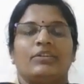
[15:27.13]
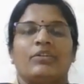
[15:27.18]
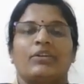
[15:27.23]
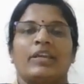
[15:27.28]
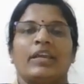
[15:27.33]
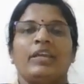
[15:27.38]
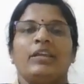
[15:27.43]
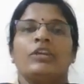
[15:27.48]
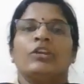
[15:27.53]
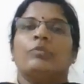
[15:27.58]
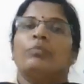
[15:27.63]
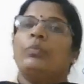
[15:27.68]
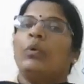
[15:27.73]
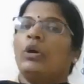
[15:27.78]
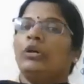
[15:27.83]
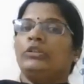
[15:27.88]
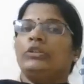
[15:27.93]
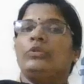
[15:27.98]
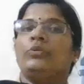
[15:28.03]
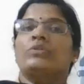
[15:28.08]
Okay,
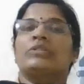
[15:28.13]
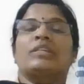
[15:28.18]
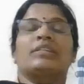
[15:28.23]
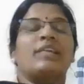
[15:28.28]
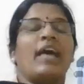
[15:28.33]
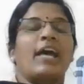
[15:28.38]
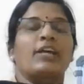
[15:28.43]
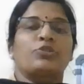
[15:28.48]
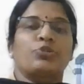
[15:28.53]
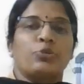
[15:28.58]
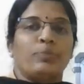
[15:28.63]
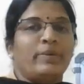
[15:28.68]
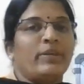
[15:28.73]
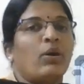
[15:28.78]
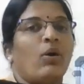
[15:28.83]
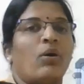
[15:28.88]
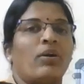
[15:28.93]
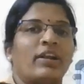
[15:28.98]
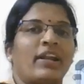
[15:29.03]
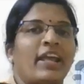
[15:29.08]
both users has to be
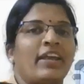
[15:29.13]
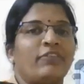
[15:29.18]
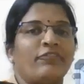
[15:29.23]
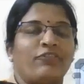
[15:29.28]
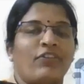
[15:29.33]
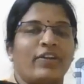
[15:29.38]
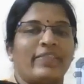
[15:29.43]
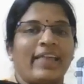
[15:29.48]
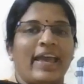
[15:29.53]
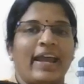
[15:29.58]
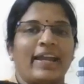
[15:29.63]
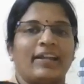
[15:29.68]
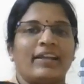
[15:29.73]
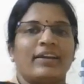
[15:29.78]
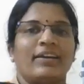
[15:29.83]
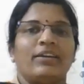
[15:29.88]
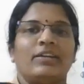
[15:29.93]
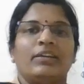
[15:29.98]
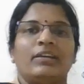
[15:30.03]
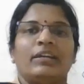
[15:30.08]
online for that.
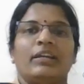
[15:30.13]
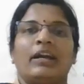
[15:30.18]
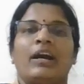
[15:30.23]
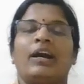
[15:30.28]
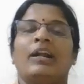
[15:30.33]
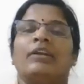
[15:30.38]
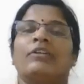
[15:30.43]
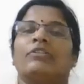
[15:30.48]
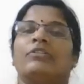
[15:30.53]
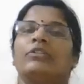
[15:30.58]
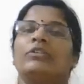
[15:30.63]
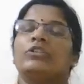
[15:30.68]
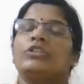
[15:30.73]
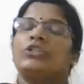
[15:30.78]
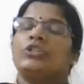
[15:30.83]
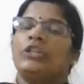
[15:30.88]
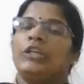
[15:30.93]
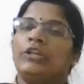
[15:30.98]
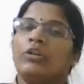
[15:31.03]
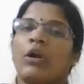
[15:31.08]
And
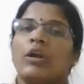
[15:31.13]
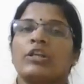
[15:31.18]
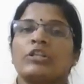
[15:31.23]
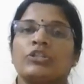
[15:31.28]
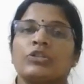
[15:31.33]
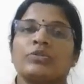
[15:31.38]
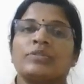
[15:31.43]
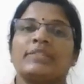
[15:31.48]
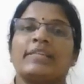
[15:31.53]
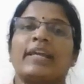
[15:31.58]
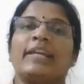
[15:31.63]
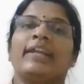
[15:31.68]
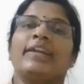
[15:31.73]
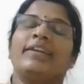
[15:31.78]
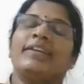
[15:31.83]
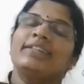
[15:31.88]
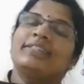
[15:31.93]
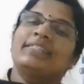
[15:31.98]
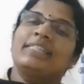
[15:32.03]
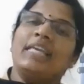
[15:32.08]
in order to send and
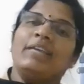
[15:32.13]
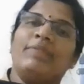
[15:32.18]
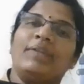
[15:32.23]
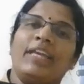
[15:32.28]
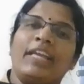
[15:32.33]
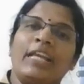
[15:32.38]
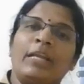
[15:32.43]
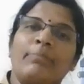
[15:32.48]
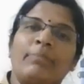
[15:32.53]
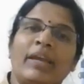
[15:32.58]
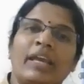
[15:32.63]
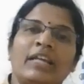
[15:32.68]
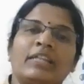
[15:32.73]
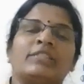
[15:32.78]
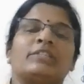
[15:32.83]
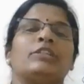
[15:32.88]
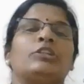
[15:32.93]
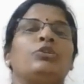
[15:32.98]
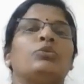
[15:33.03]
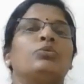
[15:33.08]
receive
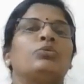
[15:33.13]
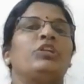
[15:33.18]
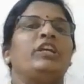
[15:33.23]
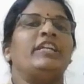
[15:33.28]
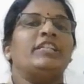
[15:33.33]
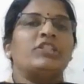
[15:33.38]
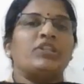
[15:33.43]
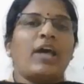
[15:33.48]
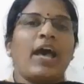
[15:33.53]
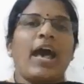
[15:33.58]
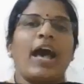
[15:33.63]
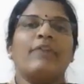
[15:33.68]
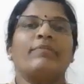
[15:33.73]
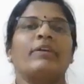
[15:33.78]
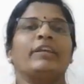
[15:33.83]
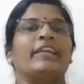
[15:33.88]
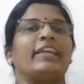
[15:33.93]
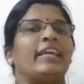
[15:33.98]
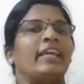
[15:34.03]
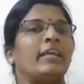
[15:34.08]
emails, you need to have
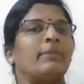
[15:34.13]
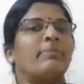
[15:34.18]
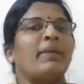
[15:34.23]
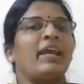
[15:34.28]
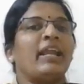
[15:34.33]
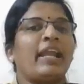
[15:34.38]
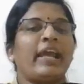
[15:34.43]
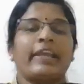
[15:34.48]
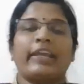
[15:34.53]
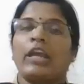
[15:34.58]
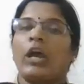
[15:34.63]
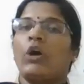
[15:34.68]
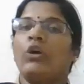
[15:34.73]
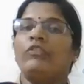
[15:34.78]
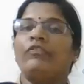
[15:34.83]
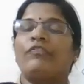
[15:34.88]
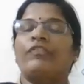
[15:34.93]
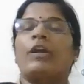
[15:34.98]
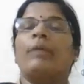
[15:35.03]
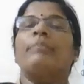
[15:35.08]
an email
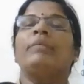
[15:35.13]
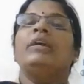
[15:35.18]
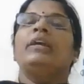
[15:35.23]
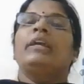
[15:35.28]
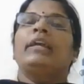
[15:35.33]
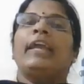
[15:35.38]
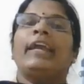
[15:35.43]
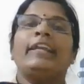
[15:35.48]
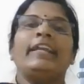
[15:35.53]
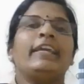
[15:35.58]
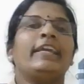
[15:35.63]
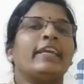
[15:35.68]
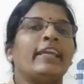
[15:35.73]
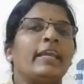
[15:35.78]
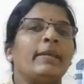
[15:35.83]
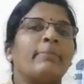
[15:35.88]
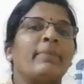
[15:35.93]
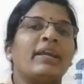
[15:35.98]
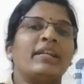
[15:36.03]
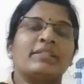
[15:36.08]
account from any
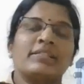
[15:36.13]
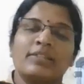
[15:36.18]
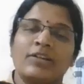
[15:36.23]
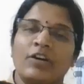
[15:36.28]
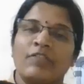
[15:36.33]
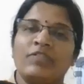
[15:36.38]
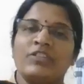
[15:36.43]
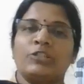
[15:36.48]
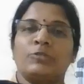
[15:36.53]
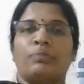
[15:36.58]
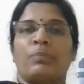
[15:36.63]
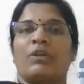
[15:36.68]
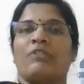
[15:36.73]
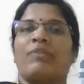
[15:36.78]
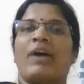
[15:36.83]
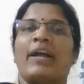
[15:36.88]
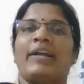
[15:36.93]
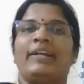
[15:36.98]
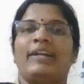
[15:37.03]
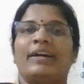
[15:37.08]
email service
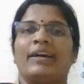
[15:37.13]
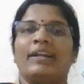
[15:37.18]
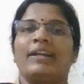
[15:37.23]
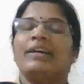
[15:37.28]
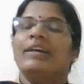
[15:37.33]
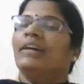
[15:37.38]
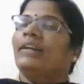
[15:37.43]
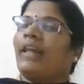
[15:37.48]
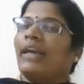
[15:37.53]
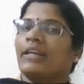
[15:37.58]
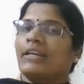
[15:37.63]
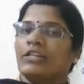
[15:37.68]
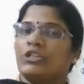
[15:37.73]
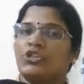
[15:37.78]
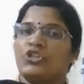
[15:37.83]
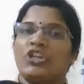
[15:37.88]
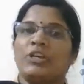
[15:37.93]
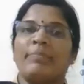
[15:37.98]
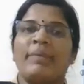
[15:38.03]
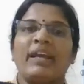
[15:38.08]
provider like a
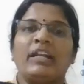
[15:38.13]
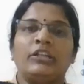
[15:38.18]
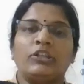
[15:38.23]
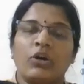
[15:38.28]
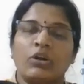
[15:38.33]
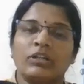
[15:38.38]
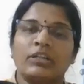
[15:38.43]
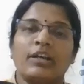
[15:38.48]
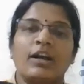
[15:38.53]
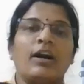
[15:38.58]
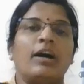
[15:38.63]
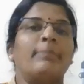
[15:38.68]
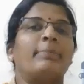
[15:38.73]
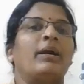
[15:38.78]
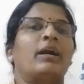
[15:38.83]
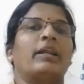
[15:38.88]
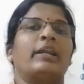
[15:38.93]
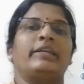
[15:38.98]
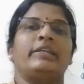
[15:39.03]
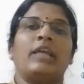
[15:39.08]
gmail.com
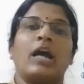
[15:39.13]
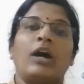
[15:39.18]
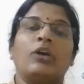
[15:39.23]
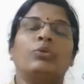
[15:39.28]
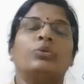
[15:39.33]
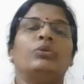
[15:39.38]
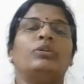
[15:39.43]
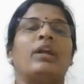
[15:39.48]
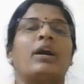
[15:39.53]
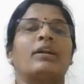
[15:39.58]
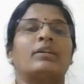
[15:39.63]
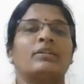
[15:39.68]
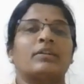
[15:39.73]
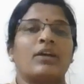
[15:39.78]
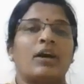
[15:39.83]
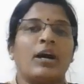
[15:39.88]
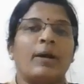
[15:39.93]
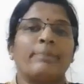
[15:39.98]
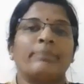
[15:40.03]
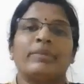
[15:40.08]
or a
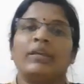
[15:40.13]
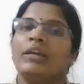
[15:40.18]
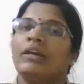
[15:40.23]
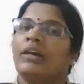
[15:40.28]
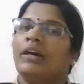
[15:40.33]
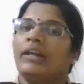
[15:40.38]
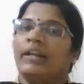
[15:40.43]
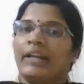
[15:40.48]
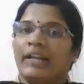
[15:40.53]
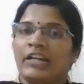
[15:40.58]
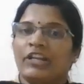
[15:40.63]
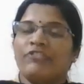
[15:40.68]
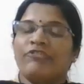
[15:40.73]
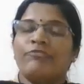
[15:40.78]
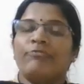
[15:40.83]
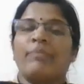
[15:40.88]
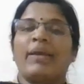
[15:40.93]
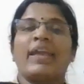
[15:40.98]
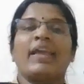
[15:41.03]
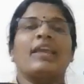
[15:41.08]
yahoo.com,
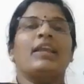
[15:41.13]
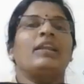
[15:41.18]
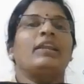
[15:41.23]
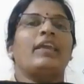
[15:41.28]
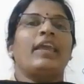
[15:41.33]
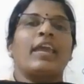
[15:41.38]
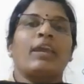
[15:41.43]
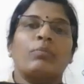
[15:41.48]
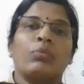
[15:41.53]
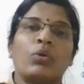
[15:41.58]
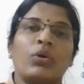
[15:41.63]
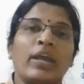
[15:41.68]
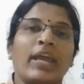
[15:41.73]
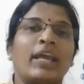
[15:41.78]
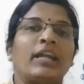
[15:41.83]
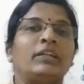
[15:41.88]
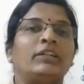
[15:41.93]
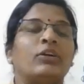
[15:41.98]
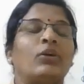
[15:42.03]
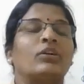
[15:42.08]
rediffmail,
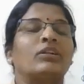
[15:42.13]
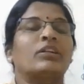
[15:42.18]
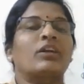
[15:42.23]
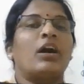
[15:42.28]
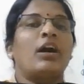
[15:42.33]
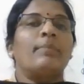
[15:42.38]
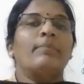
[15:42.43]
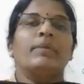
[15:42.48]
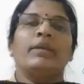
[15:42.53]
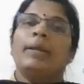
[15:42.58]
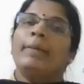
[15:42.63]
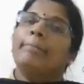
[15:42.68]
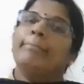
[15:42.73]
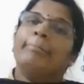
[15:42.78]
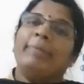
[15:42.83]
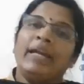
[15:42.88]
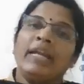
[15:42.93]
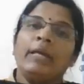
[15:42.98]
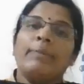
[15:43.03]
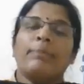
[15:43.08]
aol.com.
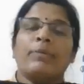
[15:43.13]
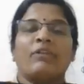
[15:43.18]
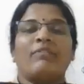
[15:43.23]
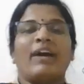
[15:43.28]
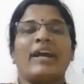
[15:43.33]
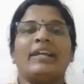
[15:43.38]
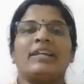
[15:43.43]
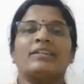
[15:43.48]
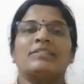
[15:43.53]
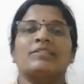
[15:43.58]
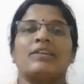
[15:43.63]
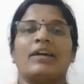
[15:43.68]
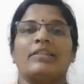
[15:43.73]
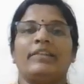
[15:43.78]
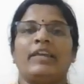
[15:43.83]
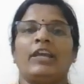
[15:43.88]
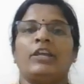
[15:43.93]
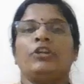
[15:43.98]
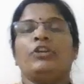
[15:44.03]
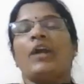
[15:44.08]
Many providers are
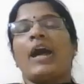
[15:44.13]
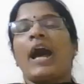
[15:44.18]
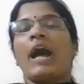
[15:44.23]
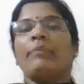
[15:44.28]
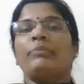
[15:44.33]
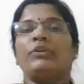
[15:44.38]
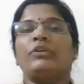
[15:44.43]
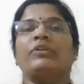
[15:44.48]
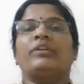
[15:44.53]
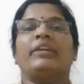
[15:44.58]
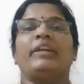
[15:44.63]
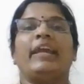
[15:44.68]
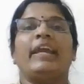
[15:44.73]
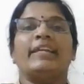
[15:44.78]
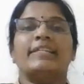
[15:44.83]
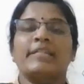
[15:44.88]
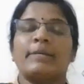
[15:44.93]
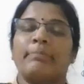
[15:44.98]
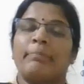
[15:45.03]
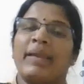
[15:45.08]
there. You have to
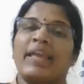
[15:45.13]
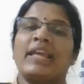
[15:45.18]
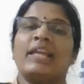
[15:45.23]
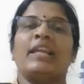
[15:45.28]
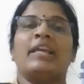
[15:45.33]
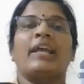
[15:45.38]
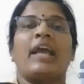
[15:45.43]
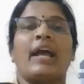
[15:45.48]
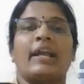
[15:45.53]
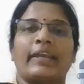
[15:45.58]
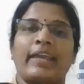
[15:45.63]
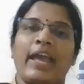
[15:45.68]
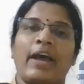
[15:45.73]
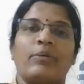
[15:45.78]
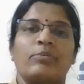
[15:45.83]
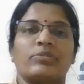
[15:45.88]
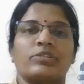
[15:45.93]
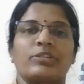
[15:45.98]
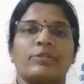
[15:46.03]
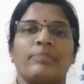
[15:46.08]
create a mailing
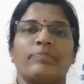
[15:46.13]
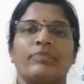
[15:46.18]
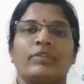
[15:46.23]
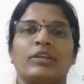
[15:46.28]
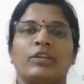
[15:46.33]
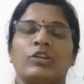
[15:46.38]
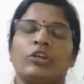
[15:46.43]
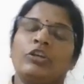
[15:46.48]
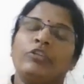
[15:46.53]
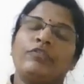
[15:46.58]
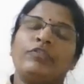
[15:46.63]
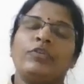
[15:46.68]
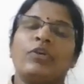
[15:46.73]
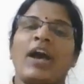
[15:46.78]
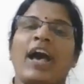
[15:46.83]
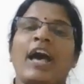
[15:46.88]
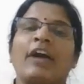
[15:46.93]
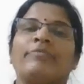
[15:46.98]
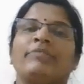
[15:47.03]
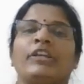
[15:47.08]
account. If you
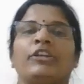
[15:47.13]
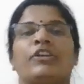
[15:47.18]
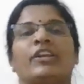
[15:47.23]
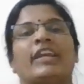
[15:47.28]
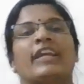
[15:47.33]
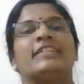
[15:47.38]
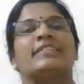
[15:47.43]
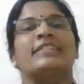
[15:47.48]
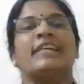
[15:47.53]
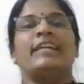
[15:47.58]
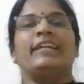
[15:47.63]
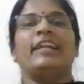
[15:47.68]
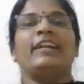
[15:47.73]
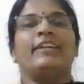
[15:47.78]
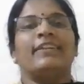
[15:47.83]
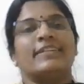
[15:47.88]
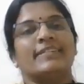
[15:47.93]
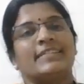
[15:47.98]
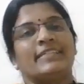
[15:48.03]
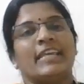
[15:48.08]
have, then you can send and
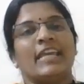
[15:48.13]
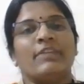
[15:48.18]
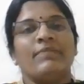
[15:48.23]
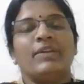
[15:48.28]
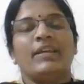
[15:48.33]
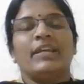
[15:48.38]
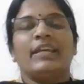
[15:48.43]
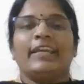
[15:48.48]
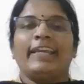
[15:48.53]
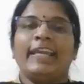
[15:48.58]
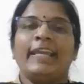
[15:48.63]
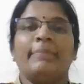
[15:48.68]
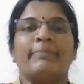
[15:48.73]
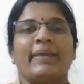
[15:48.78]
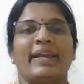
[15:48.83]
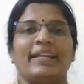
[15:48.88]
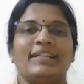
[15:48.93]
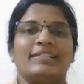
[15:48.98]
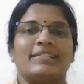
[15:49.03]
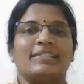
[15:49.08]
receive
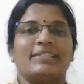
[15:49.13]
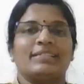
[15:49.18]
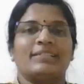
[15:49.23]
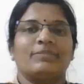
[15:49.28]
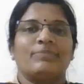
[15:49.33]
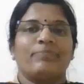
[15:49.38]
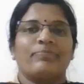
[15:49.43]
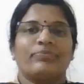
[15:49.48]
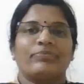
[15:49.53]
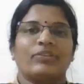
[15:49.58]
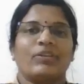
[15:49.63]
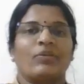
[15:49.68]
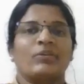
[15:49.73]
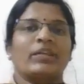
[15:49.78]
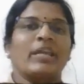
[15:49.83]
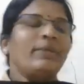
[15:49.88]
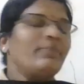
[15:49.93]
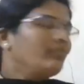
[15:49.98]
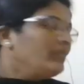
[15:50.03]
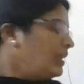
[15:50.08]
emails.
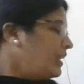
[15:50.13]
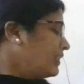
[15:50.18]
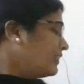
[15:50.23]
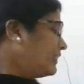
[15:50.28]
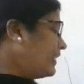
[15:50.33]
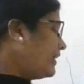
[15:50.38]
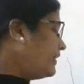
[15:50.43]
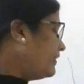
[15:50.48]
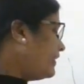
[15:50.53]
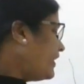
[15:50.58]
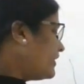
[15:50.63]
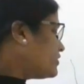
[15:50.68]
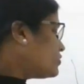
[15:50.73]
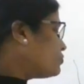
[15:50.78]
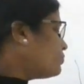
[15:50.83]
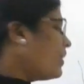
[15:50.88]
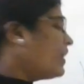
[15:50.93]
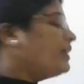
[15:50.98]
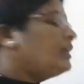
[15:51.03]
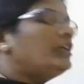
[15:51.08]
Okay. Then next
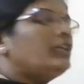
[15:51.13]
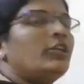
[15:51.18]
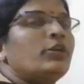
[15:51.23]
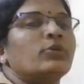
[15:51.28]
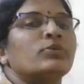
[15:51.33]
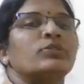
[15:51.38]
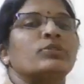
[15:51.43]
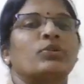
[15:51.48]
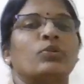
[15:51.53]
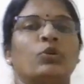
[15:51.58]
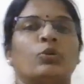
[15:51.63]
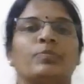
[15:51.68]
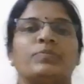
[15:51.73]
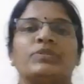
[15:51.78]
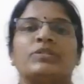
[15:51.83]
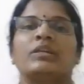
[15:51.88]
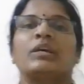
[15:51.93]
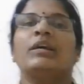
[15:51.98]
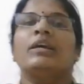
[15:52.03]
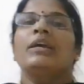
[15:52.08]
one, news
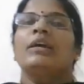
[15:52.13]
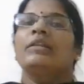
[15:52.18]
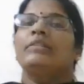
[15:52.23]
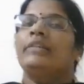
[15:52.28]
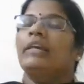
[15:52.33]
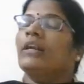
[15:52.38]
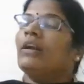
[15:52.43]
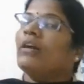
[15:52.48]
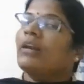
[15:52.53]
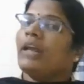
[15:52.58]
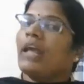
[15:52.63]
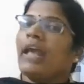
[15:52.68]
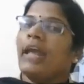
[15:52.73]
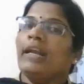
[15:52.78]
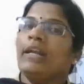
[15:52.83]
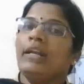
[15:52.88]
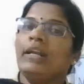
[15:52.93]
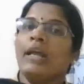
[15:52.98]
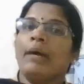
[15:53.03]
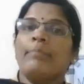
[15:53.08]
groups. There are
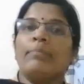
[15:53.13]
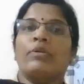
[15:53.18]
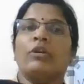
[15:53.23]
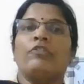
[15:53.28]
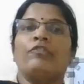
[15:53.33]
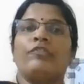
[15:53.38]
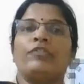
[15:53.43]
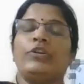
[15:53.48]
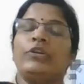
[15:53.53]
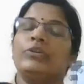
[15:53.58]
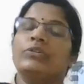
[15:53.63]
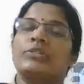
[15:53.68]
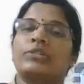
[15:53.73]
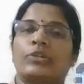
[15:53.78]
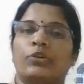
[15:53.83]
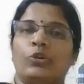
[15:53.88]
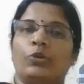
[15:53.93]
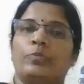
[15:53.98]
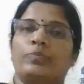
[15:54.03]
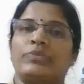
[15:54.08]
n number of news
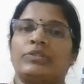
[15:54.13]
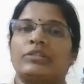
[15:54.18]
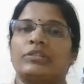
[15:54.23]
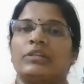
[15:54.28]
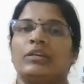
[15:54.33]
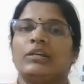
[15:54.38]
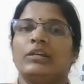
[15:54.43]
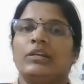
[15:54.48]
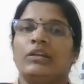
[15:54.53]
groups.